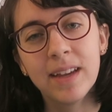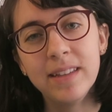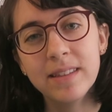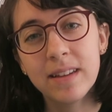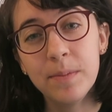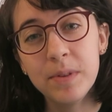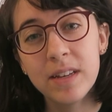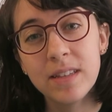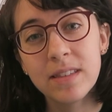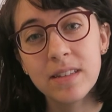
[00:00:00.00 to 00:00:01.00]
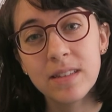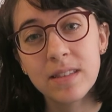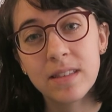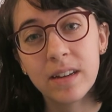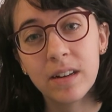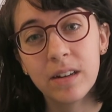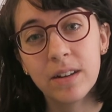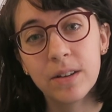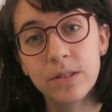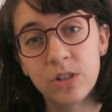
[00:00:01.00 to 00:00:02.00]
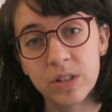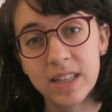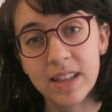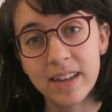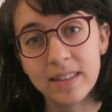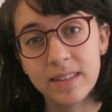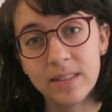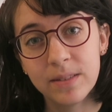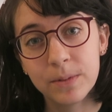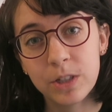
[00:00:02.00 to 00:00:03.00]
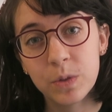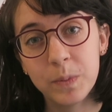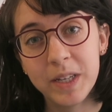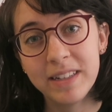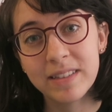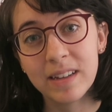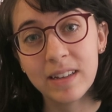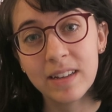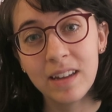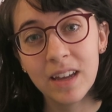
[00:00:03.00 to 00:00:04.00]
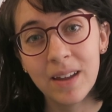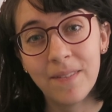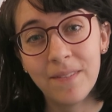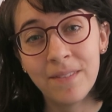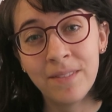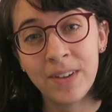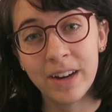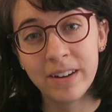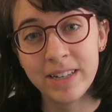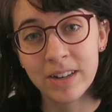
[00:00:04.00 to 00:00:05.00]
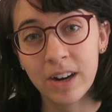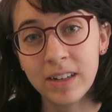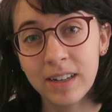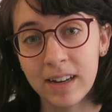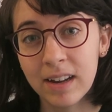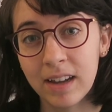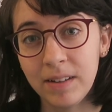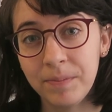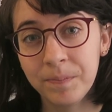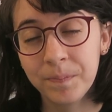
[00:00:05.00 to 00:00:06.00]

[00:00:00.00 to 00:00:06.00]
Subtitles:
In some places, there are no streetlights, which means it can get very dark at night.